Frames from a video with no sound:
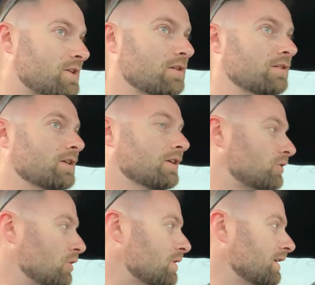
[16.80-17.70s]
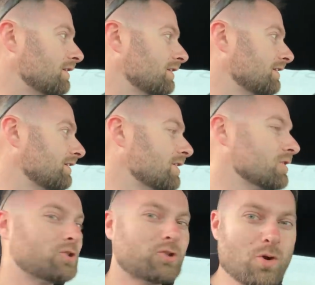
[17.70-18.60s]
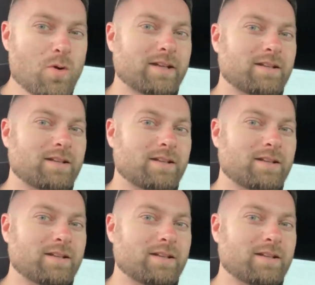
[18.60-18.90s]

no, do it. no. Do it.